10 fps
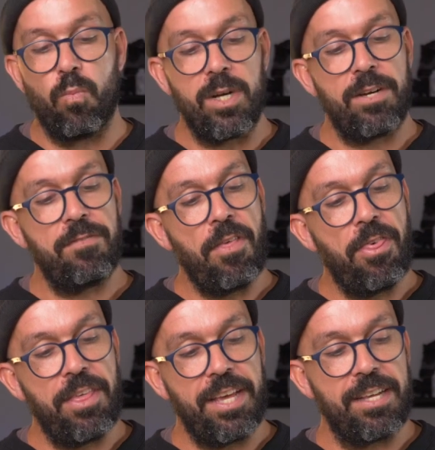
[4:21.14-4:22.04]
one of the
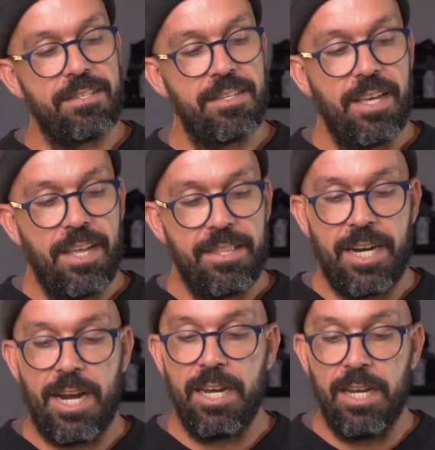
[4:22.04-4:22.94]
things that
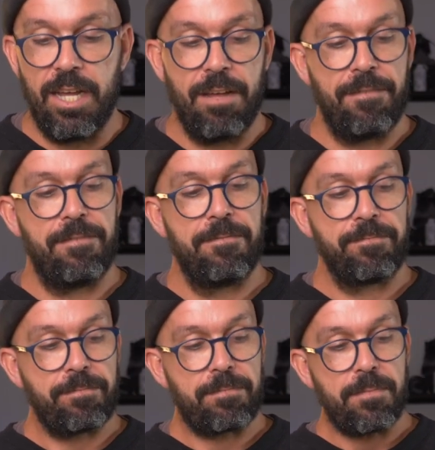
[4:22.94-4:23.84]
I love
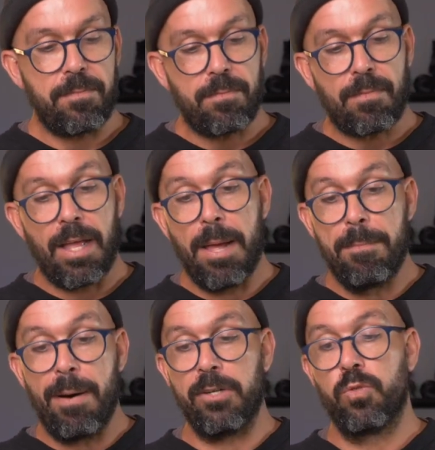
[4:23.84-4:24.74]

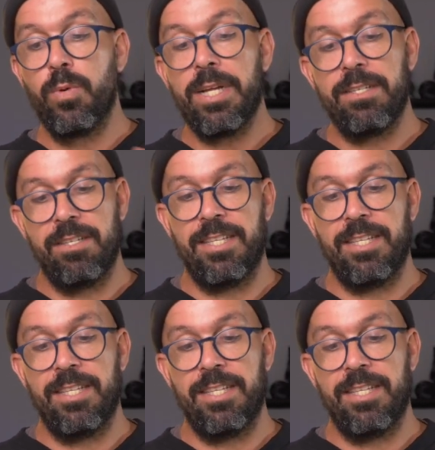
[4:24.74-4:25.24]
about wheels is